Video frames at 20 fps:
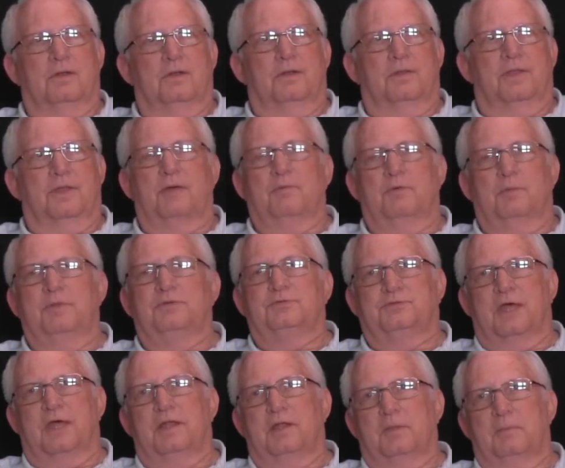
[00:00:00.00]
they would be
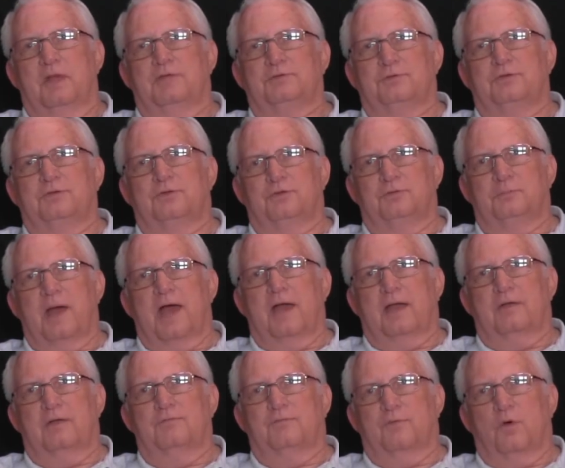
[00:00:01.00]
sending messages
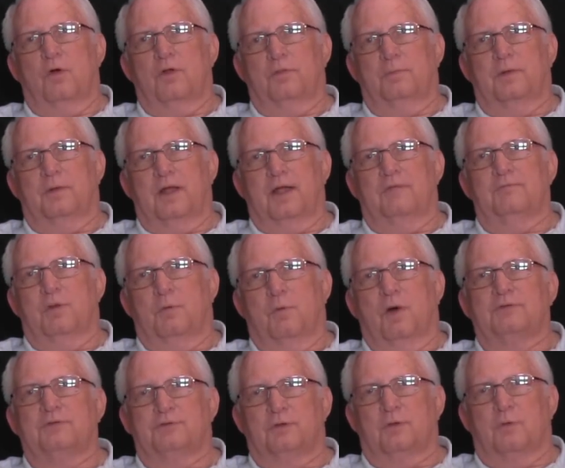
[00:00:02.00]
back and forth, but every
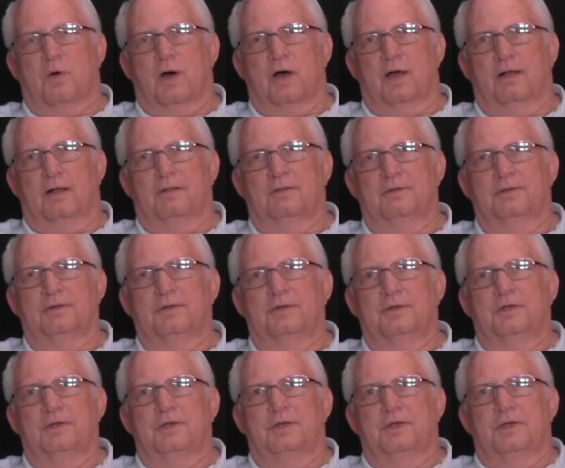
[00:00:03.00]
once in a while,
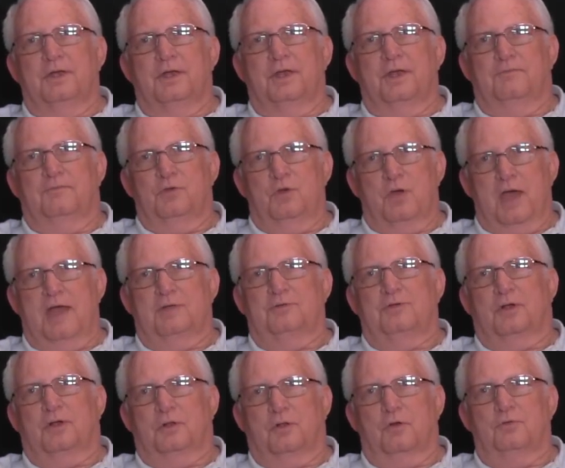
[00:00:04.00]
if you had
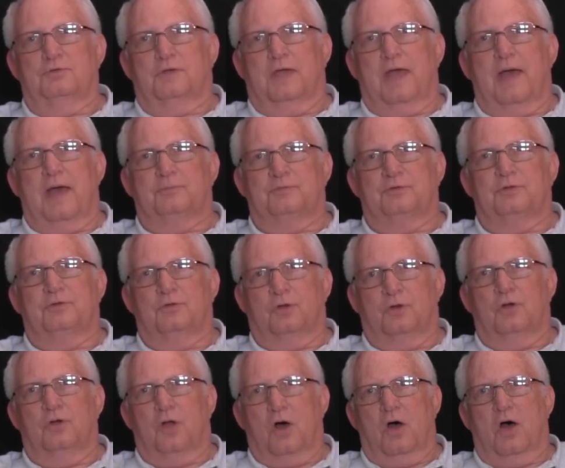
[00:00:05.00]
your closed caption
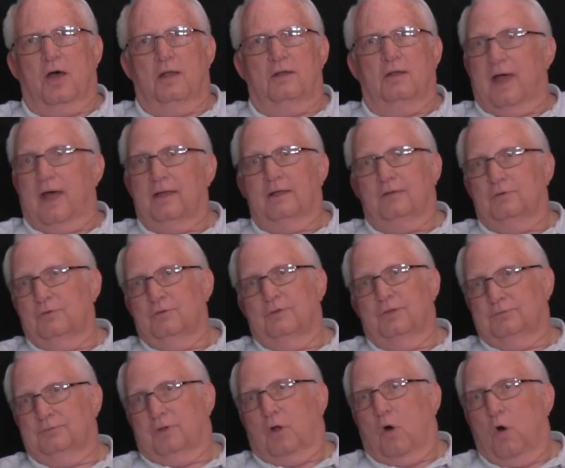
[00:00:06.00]
turned on, and I could do
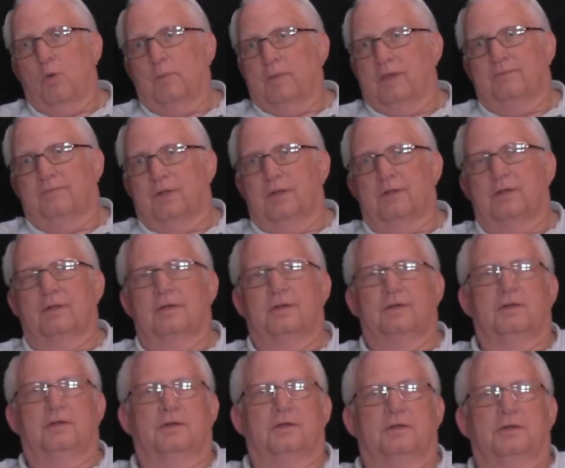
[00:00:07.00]
this at home even,
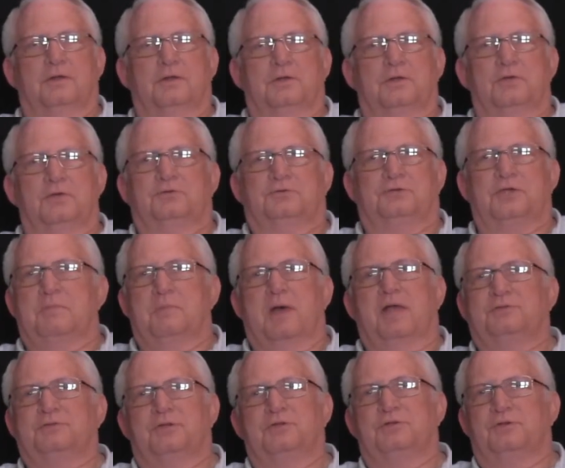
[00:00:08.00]
you'd see
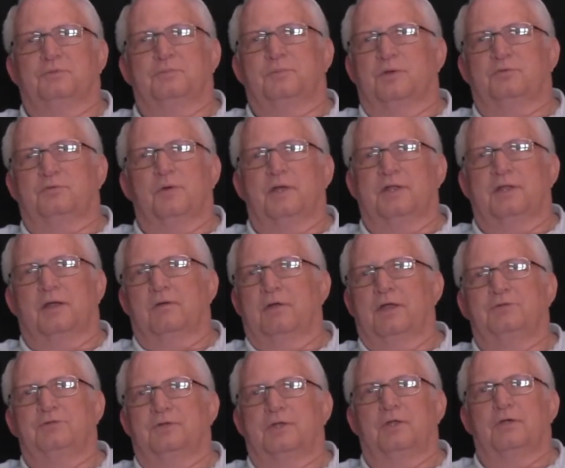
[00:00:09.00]
messages between their
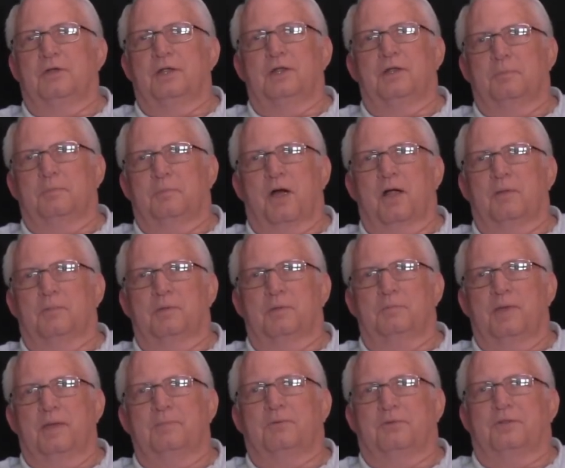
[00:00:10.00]
engineering department
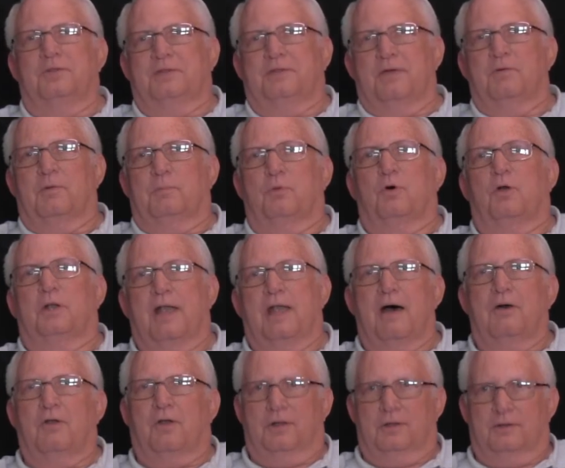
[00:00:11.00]
people that they were putting
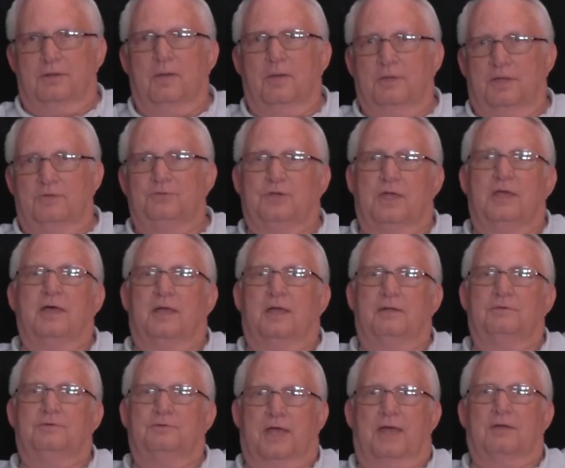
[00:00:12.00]
out on
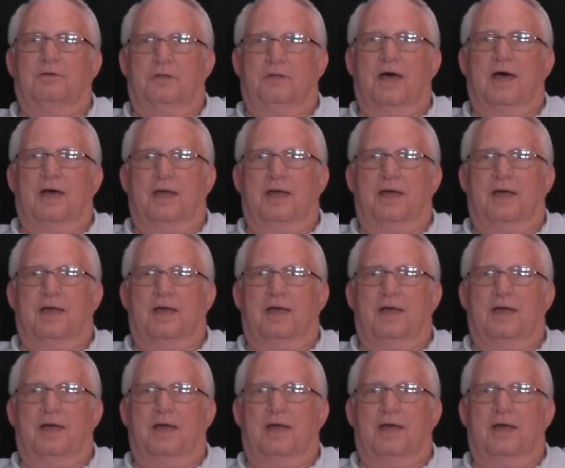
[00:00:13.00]
WGN, Channel 9,